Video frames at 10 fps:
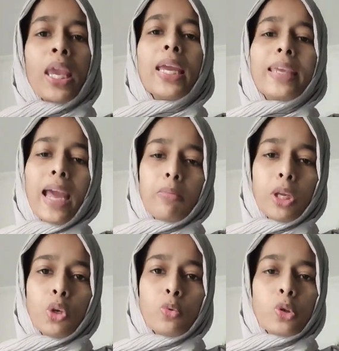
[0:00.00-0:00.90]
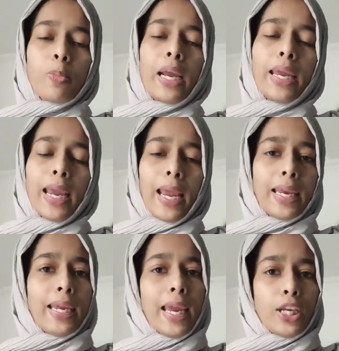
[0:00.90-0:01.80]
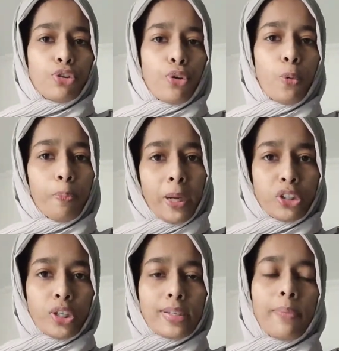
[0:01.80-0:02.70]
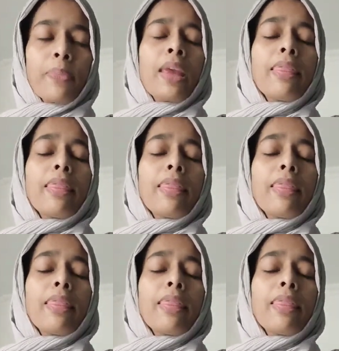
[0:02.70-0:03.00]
It can be used by any age group patients.